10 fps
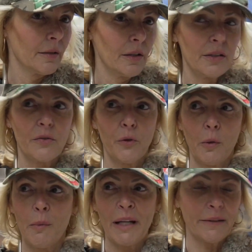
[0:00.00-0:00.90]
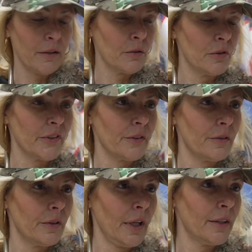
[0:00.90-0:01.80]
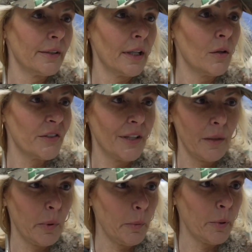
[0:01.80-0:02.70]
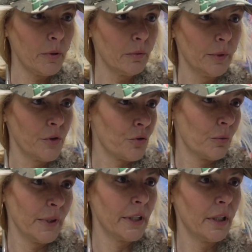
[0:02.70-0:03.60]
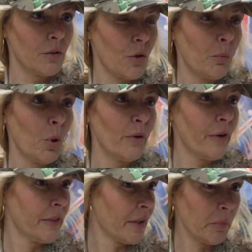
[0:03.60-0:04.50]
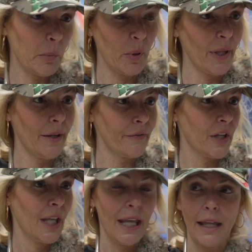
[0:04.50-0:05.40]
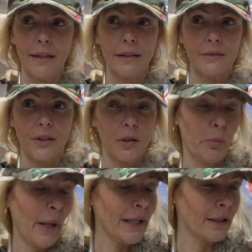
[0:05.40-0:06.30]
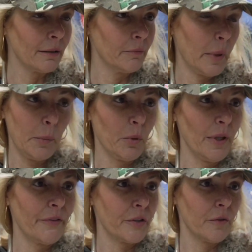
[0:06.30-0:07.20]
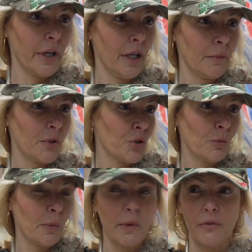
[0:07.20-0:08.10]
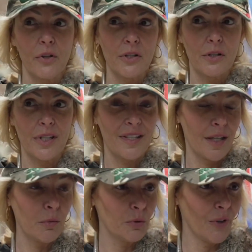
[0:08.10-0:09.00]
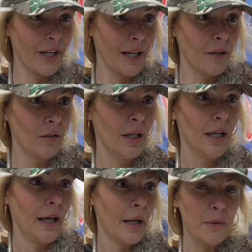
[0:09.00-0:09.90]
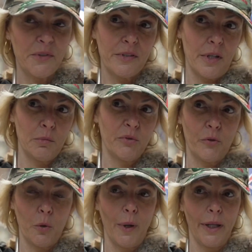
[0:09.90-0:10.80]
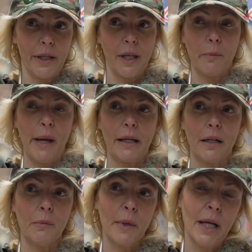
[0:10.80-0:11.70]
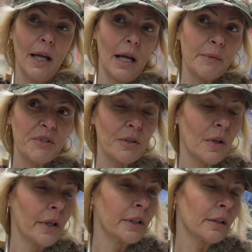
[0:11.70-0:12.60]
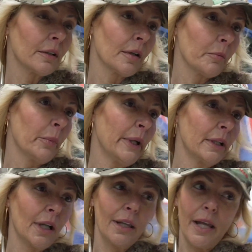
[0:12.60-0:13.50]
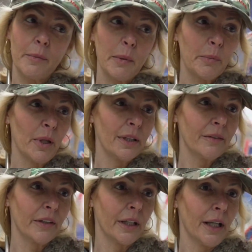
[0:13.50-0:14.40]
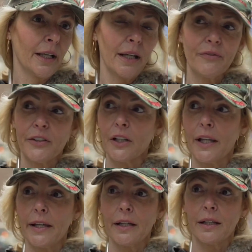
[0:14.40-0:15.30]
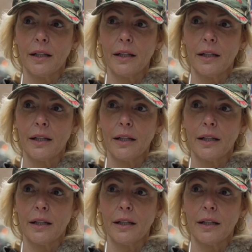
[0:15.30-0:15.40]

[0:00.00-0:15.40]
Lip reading: is for monetary reasons. I think they lost a lot of people when they kicked Trump off. I think people left, and then they started banning people left and right. I mean, some of my friends are disabled right now. I was disabled for a while. I came back up. I'm still on, but a lot of people are leaving, and I feel like